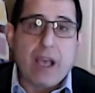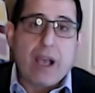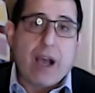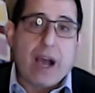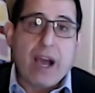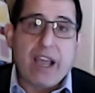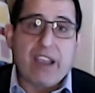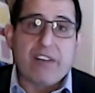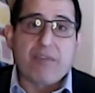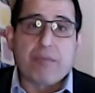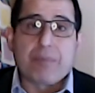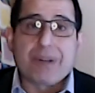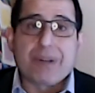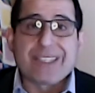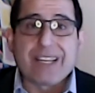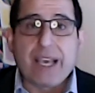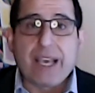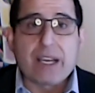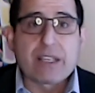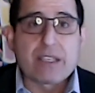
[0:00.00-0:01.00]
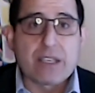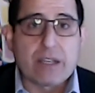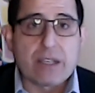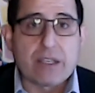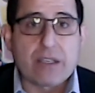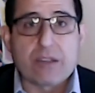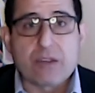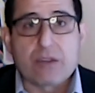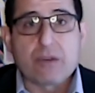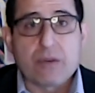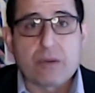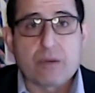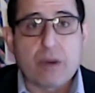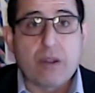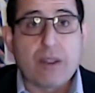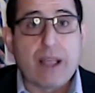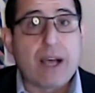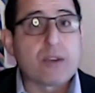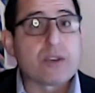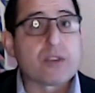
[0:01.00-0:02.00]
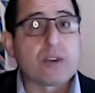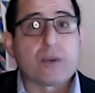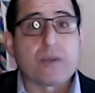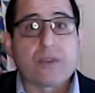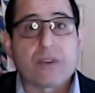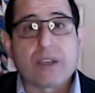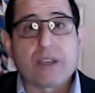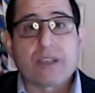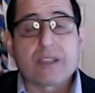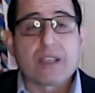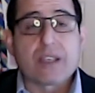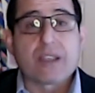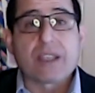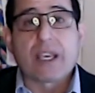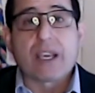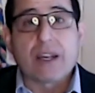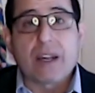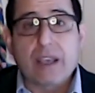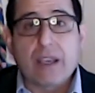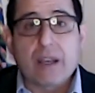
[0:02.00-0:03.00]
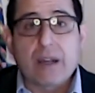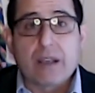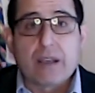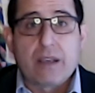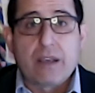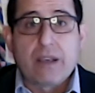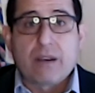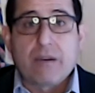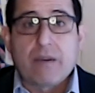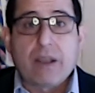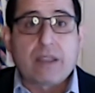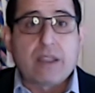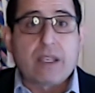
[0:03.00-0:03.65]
I have protected it to allow certain things that they need, right?